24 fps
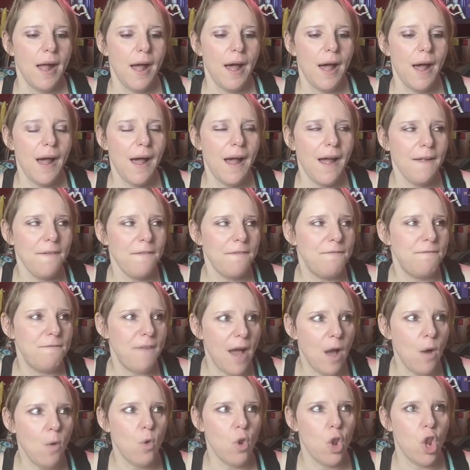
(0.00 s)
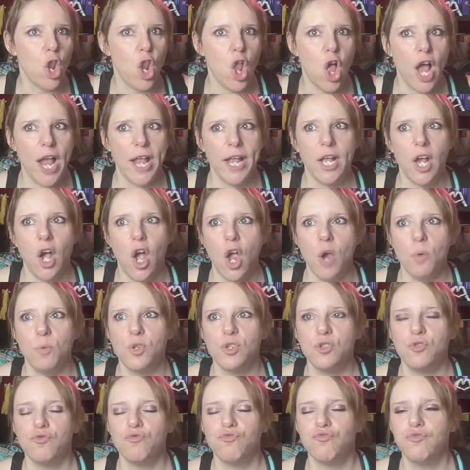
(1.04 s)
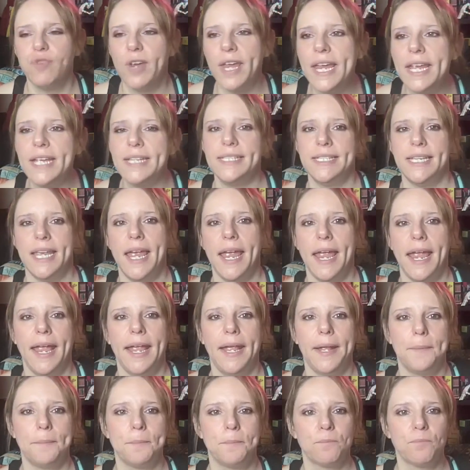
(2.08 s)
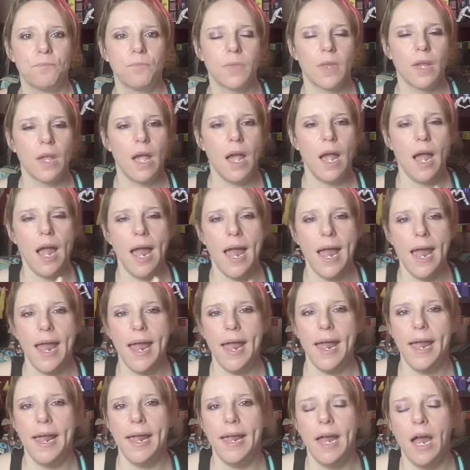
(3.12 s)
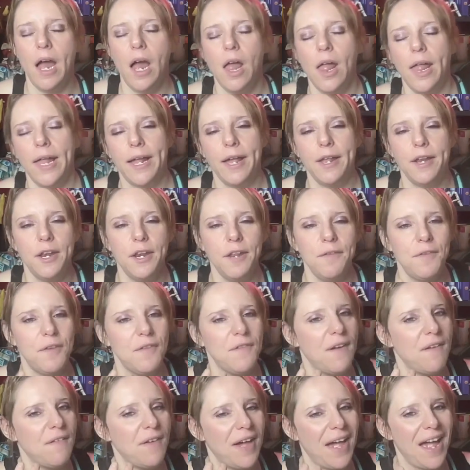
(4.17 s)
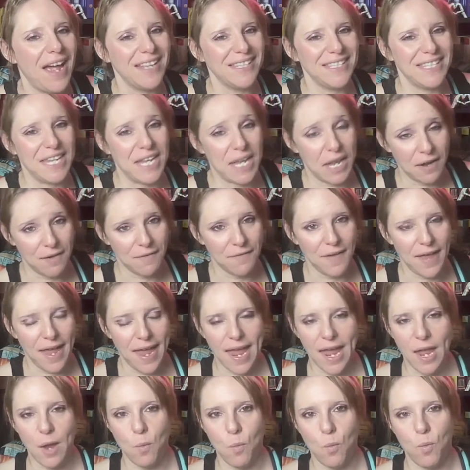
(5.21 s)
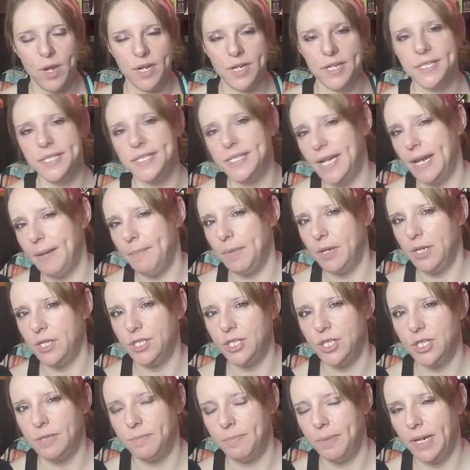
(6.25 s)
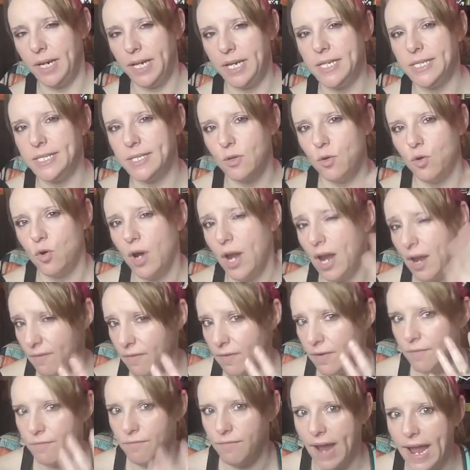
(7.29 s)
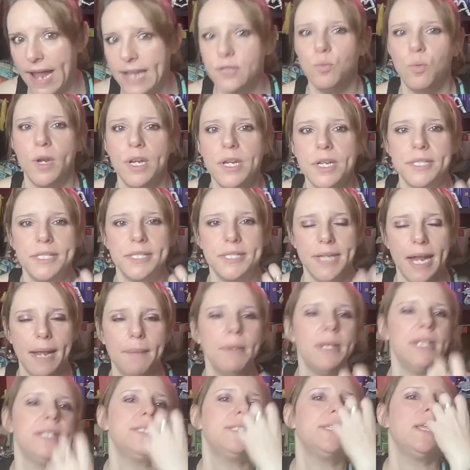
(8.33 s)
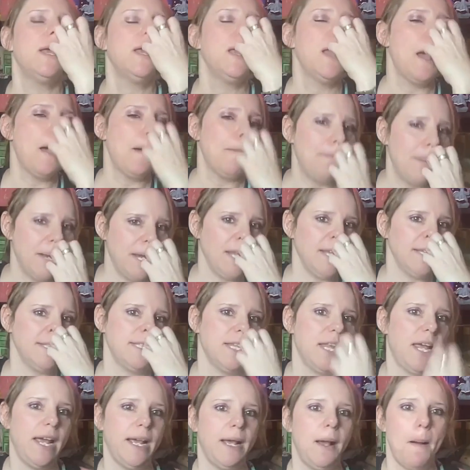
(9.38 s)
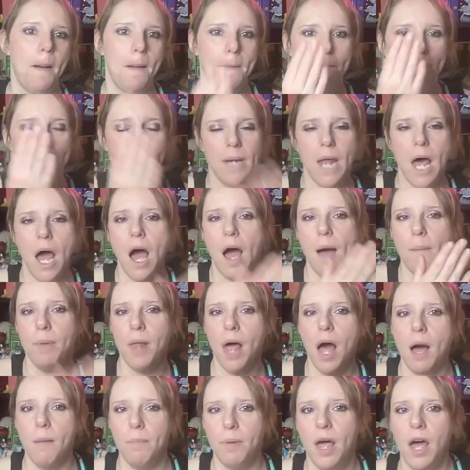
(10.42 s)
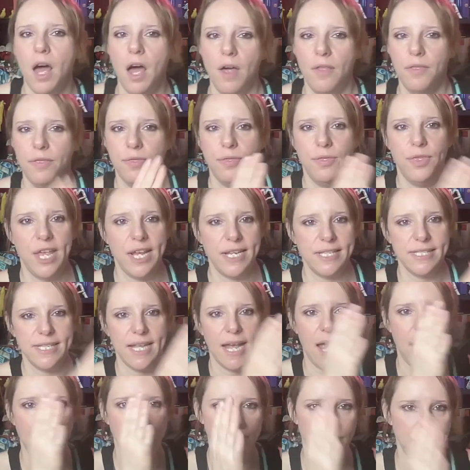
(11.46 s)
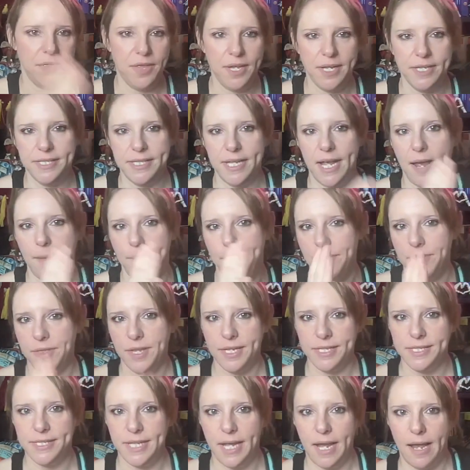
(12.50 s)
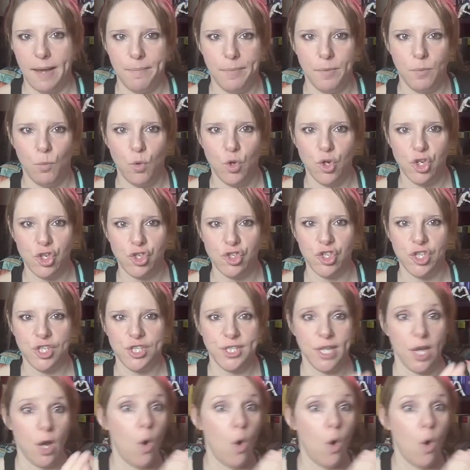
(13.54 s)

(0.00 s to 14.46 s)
I felt like I was reading I don't know if you've ever had to give a witness statement to the police or ever read witness statements, but it's like, blah, blah, blah, this happened, this happened, this happened, what did she say?